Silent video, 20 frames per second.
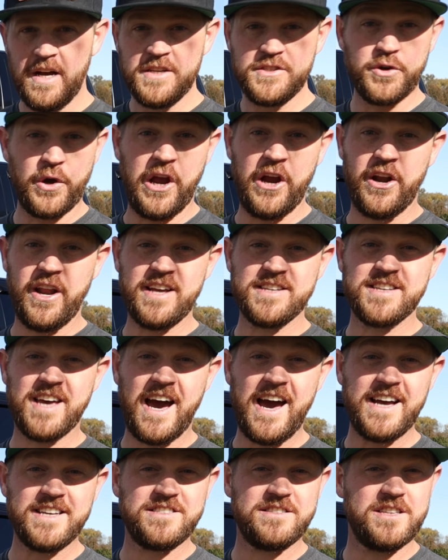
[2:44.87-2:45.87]
So here it is
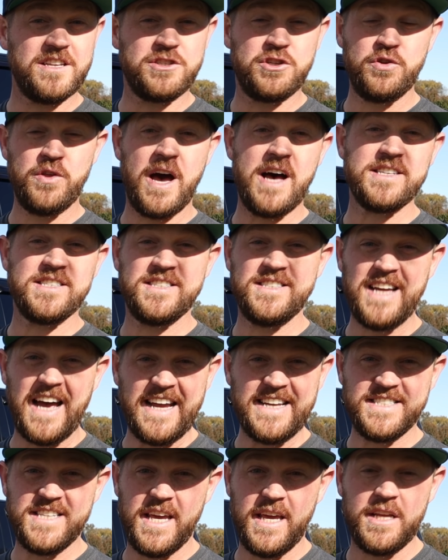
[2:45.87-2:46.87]
guys, the
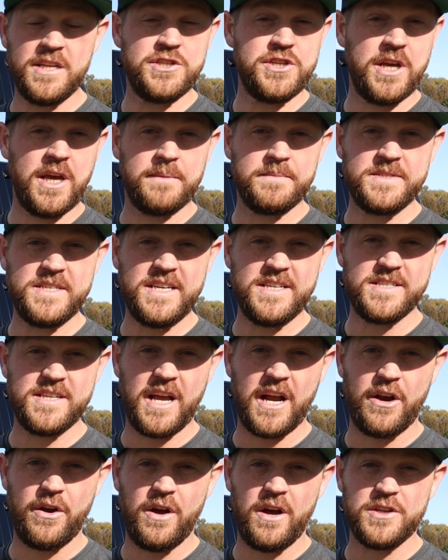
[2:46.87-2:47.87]
2019 GMC
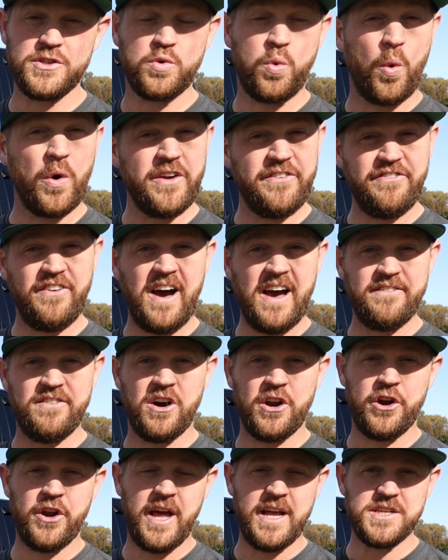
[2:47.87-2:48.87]
Sierra
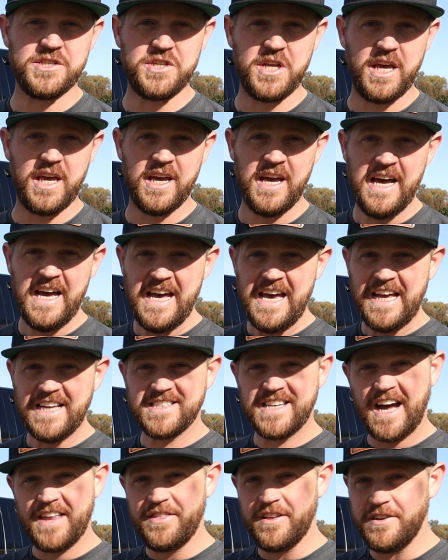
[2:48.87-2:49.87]
2500 HD.
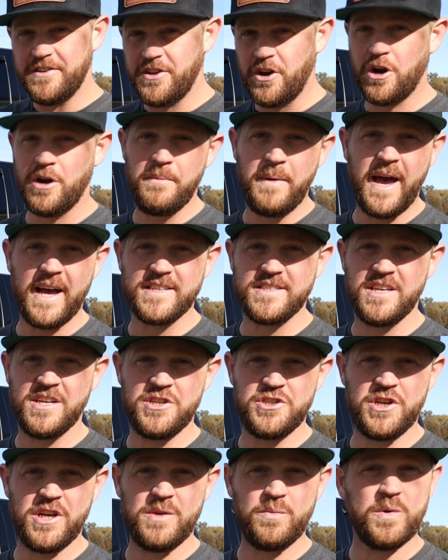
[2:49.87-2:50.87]
It's got the Duramax
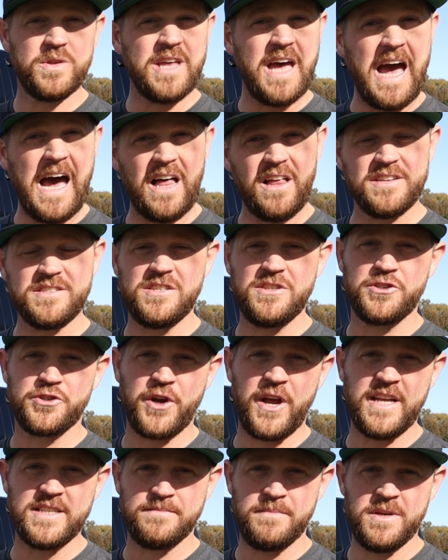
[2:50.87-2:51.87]
engine with the Allison
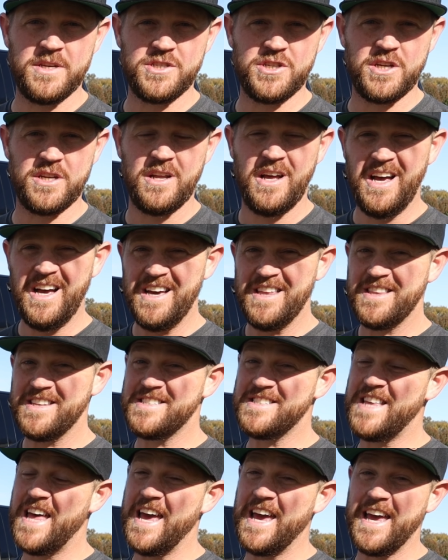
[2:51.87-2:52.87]
transmission.
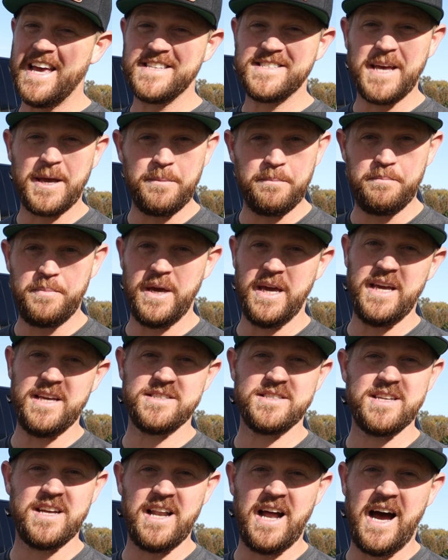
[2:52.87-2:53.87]
This thing is a
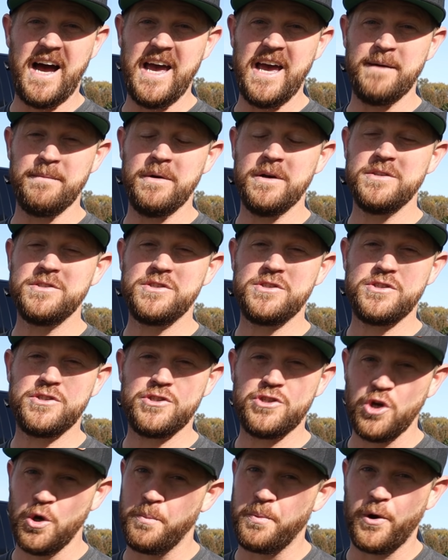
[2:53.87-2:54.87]
beast and I am
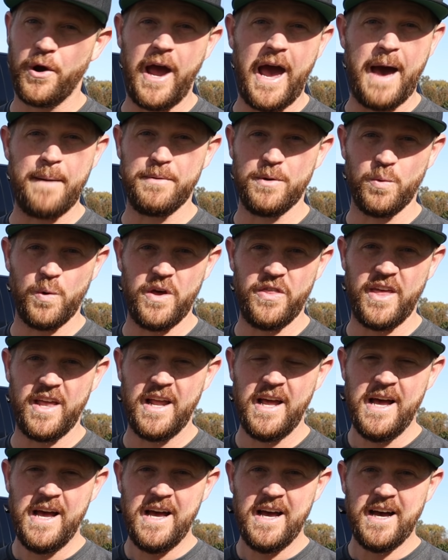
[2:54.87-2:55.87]
super happy with
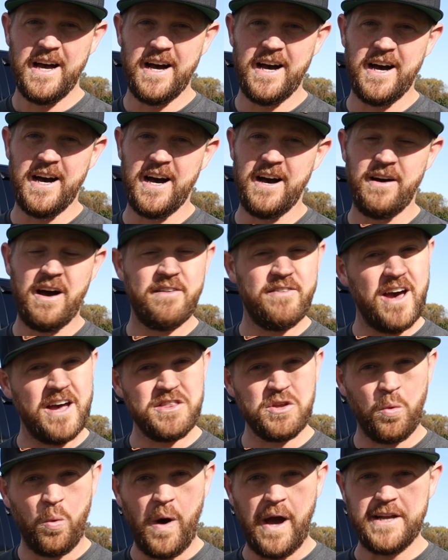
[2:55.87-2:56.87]
it. Uh, I've
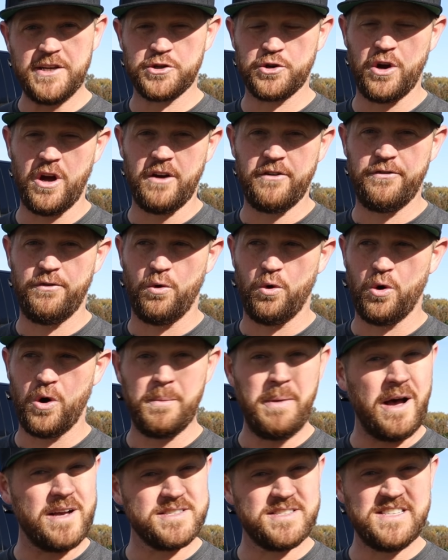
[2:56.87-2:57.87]
had the white truck for
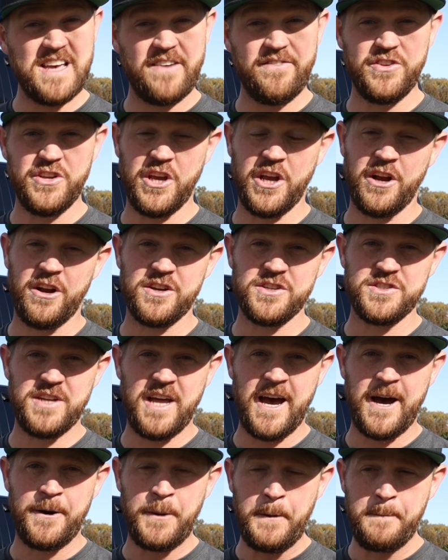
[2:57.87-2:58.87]
about seven years
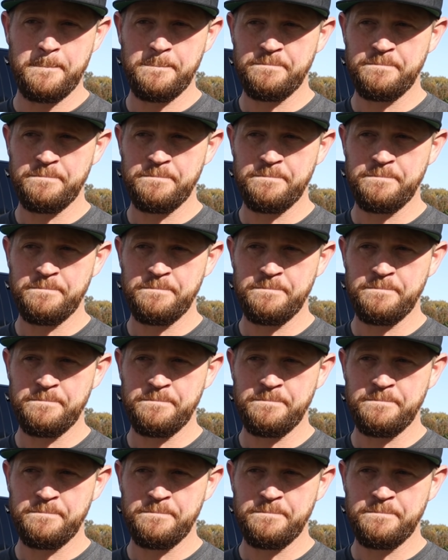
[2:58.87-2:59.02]
now.